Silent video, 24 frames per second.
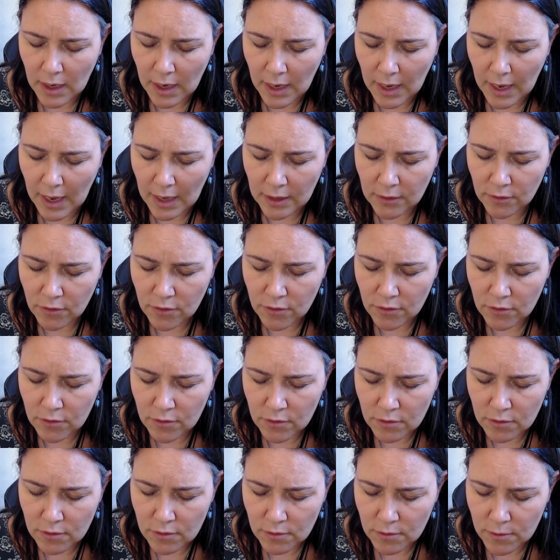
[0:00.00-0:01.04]
and
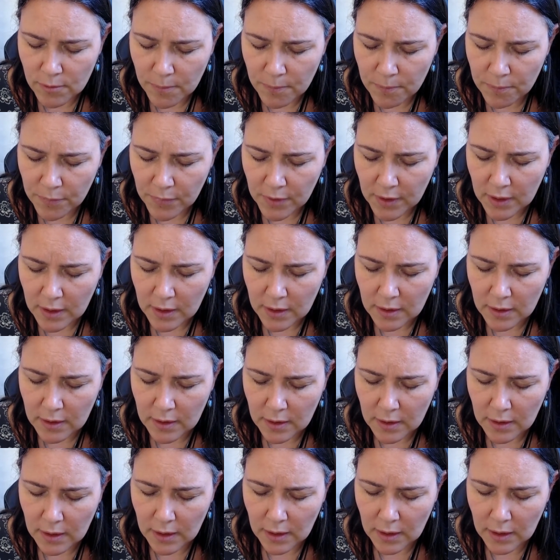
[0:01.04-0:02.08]
through
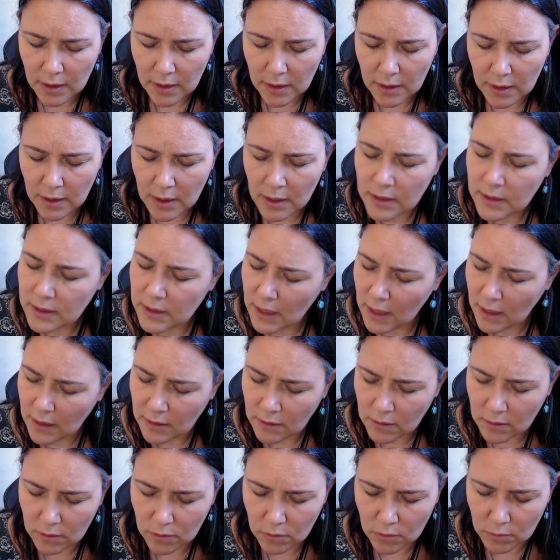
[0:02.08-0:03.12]
a
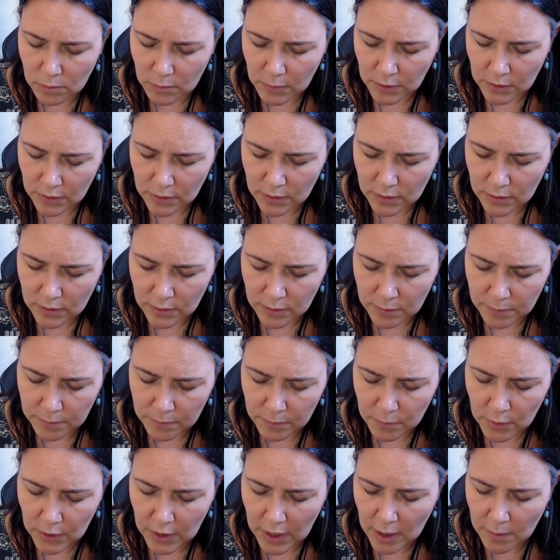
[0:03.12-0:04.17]
tunnel almost.
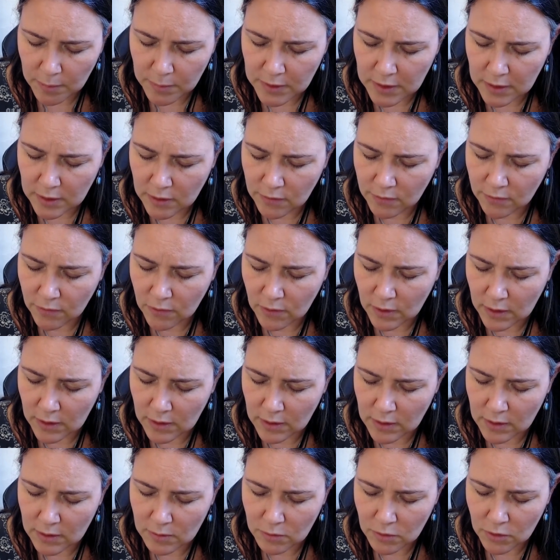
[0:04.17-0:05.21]
Perhaps
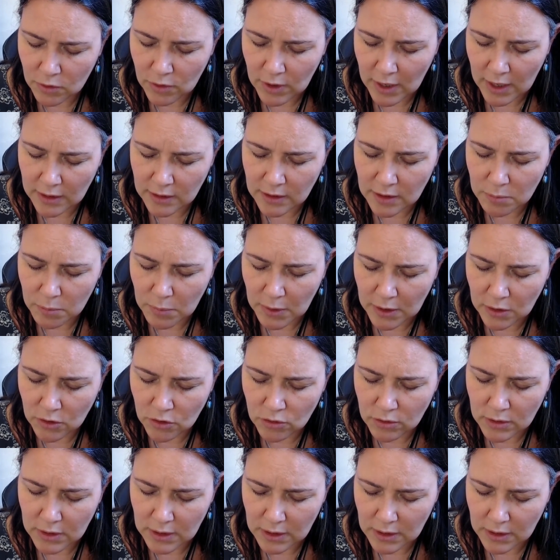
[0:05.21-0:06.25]
it's created by
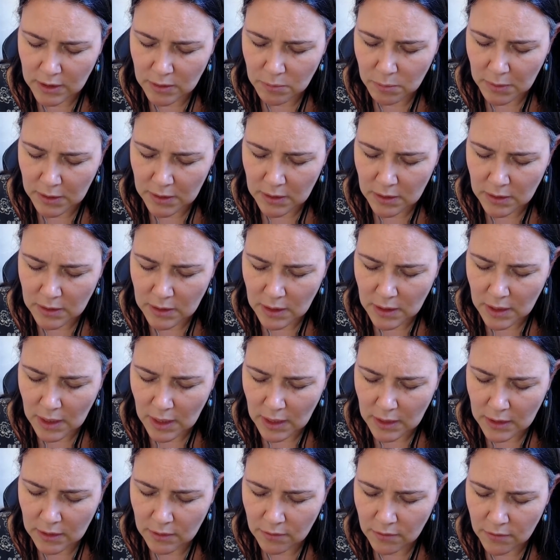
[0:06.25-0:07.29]
trees, but it's a
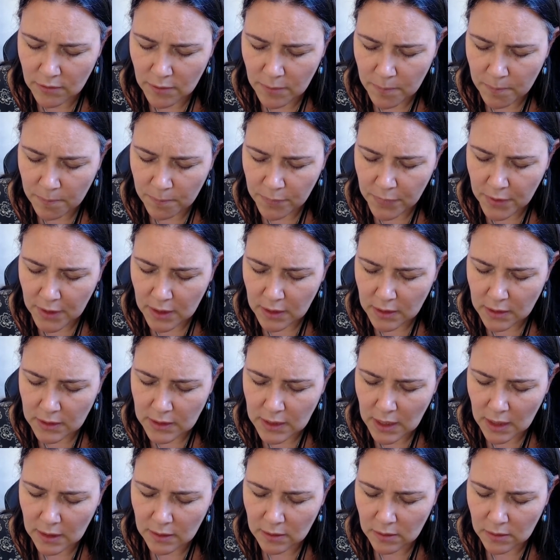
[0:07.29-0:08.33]
kind of
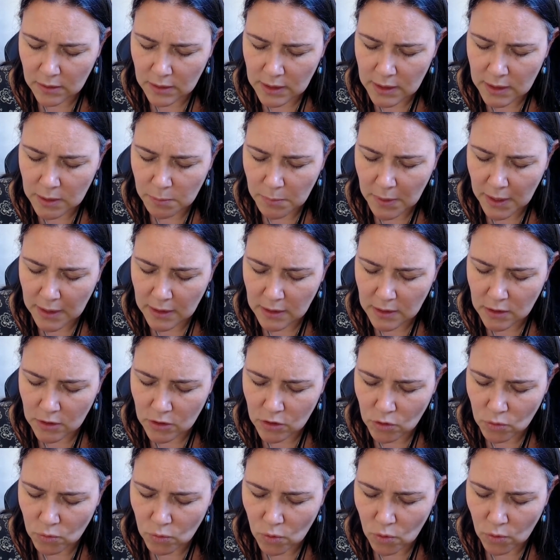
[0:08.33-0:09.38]
tunnel, a space that
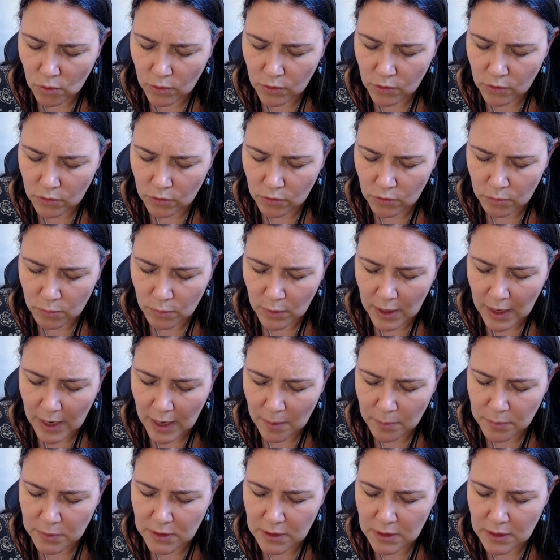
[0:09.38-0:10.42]
you walk through.
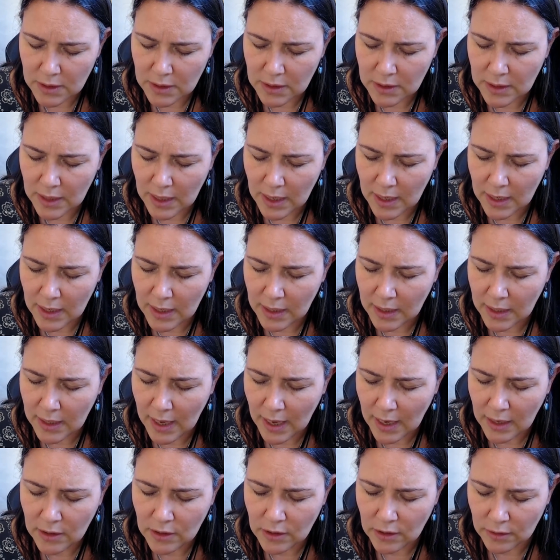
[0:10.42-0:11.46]
Perhaps it is a
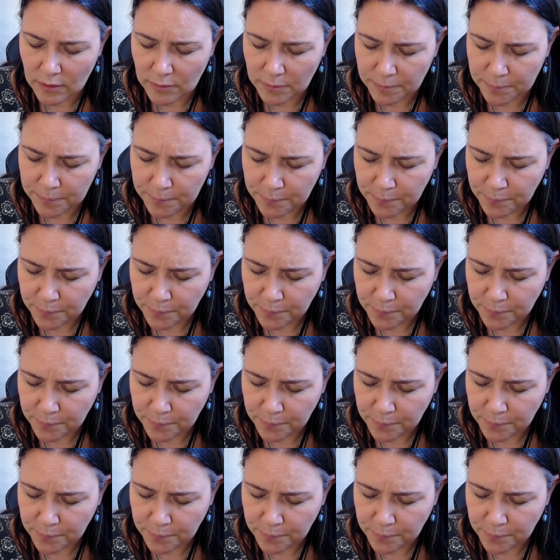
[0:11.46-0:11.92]
canyon.